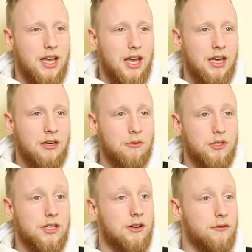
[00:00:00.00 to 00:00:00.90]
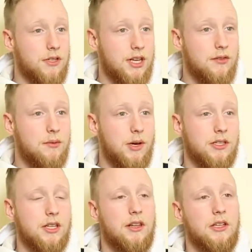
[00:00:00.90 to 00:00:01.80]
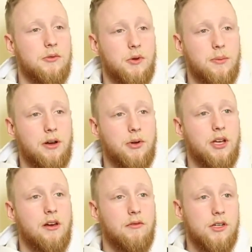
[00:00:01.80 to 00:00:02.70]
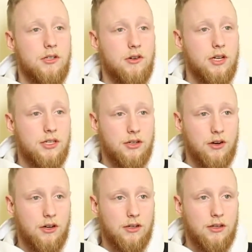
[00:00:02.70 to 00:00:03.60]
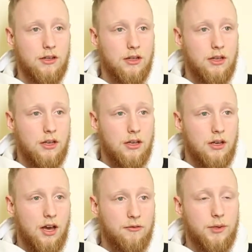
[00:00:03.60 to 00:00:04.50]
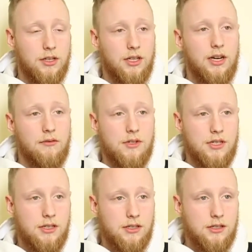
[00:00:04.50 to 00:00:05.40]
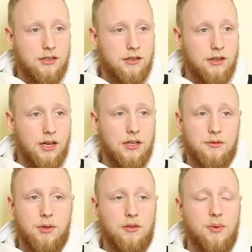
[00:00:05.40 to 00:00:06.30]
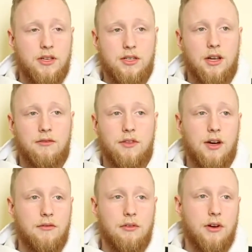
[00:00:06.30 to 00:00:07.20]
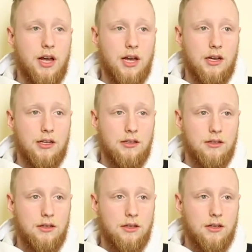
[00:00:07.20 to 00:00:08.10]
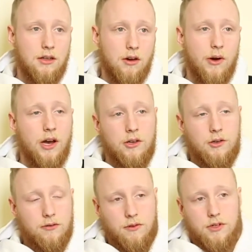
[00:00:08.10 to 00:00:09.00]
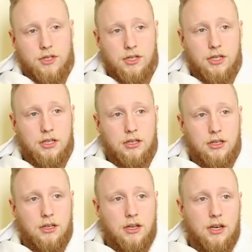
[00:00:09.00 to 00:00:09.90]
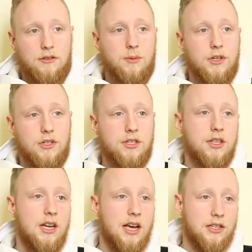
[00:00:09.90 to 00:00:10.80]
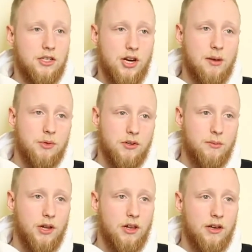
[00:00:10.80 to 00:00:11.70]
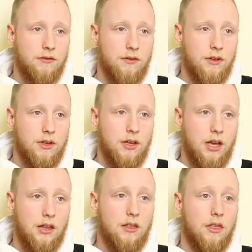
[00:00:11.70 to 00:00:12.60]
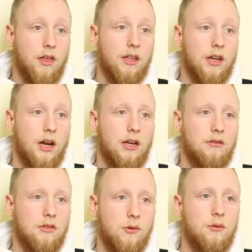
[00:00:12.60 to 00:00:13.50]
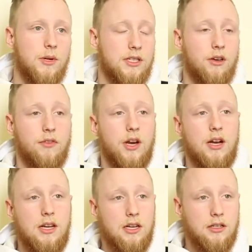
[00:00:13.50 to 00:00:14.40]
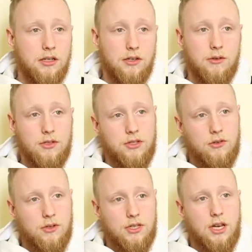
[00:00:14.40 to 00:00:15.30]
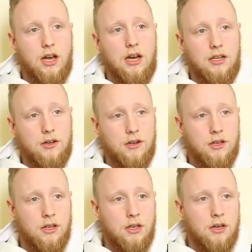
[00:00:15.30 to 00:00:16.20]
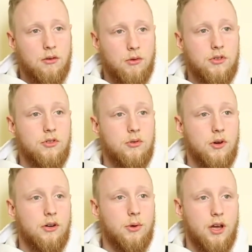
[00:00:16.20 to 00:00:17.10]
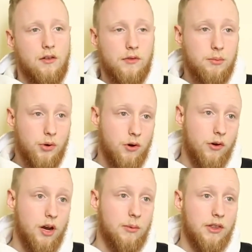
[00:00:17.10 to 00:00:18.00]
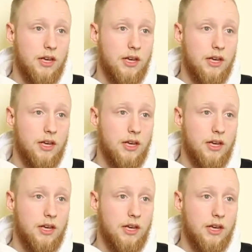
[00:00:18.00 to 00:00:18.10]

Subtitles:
and was there for 7 months, and that's where my recovery journey started. I've been clean ever since, and it's been the best life that I've ever had. Ohio University has been just the next chapter in my life, and the thing that I told myself that I needed to do as soon as I got here was join a recovery program, and